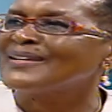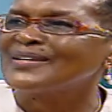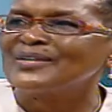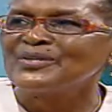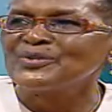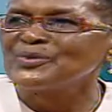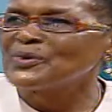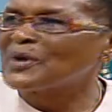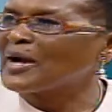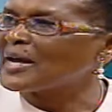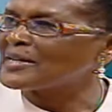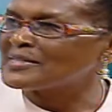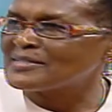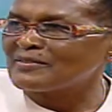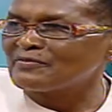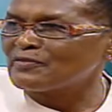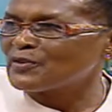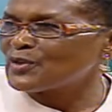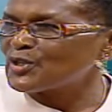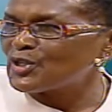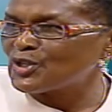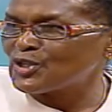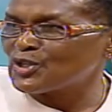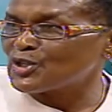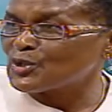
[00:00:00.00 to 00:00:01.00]
you can't
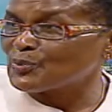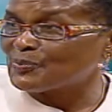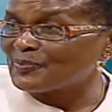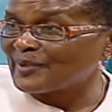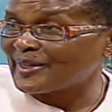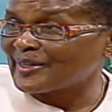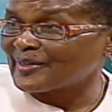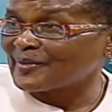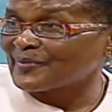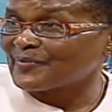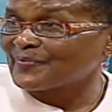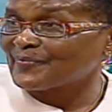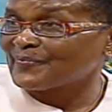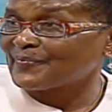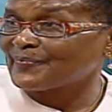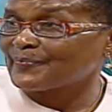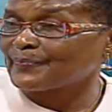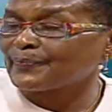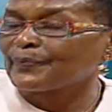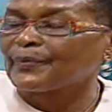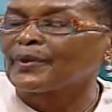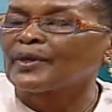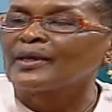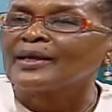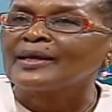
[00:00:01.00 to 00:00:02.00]
avoid shipping.
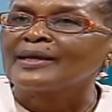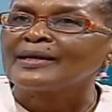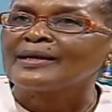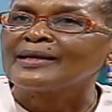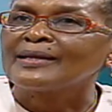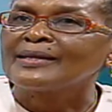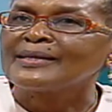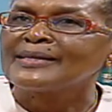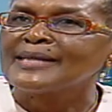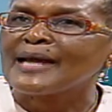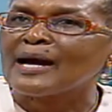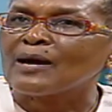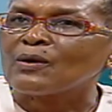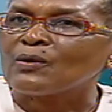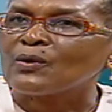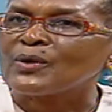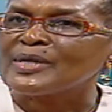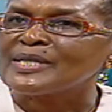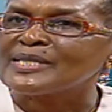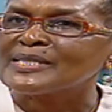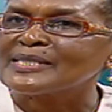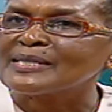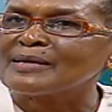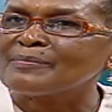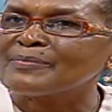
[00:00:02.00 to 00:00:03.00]
Now,
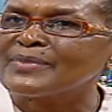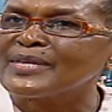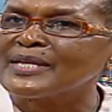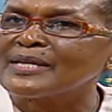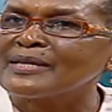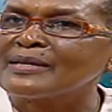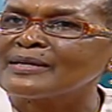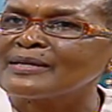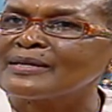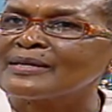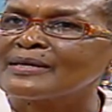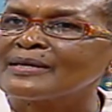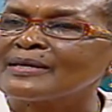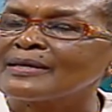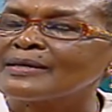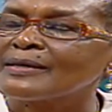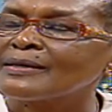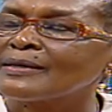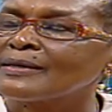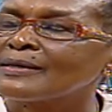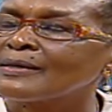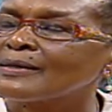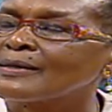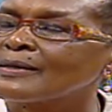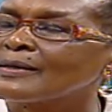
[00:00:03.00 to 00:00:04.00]
when something
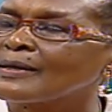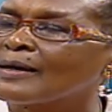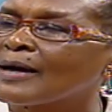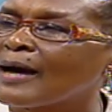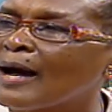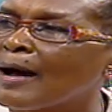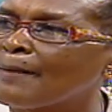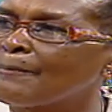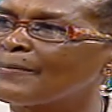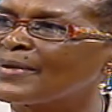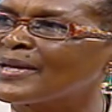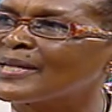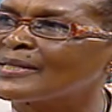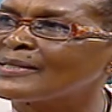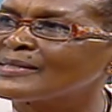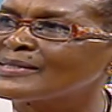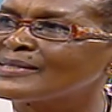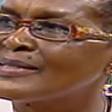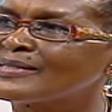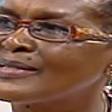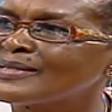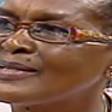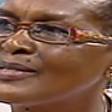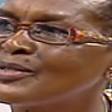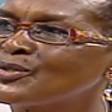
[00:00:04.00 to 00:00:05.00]

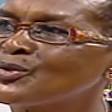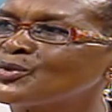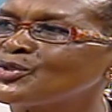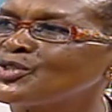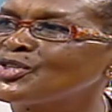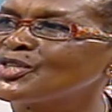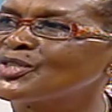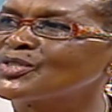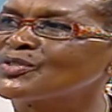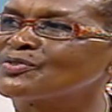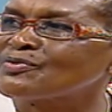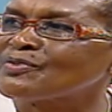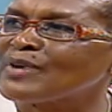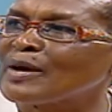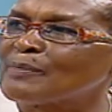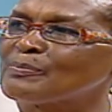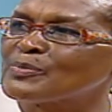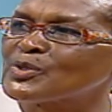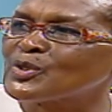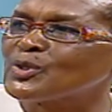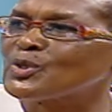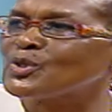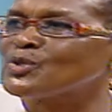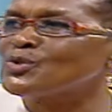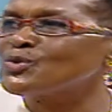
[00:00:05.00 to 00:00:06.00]
happens to
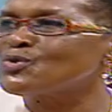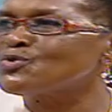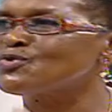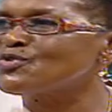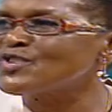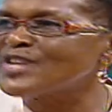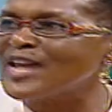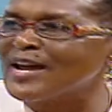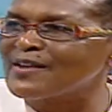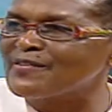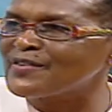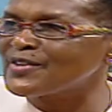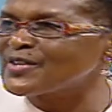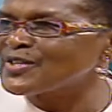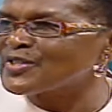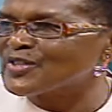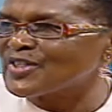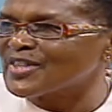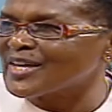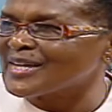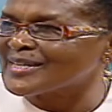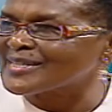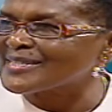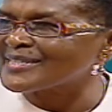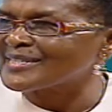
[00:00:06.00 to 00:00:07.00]
disrupt or to rearrange
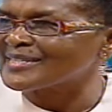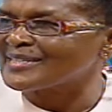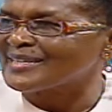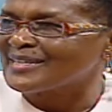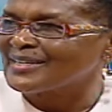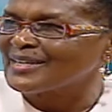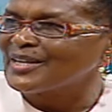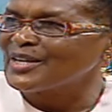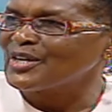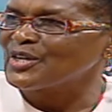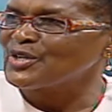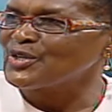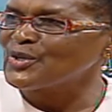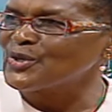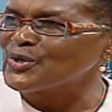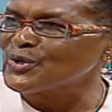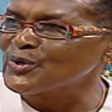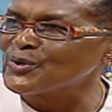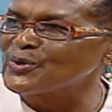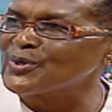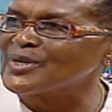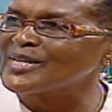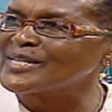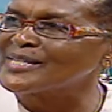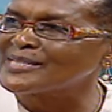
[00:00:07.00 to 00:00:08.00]
that, you
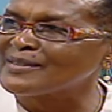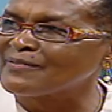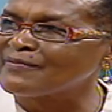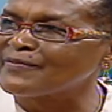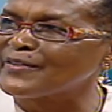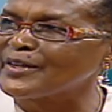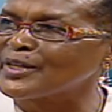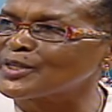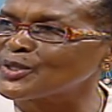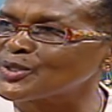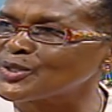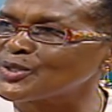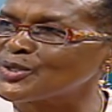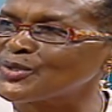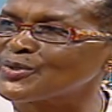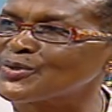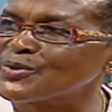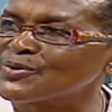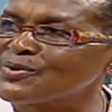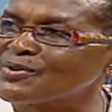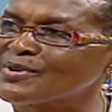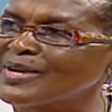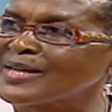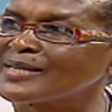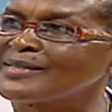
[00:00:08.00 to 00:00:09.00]
know it affects you
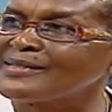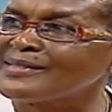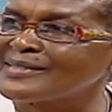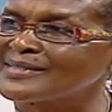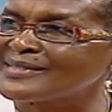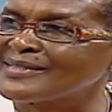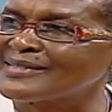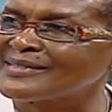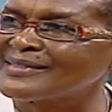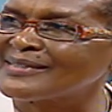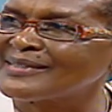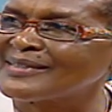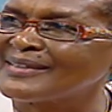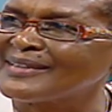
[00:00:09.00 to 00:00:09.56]
right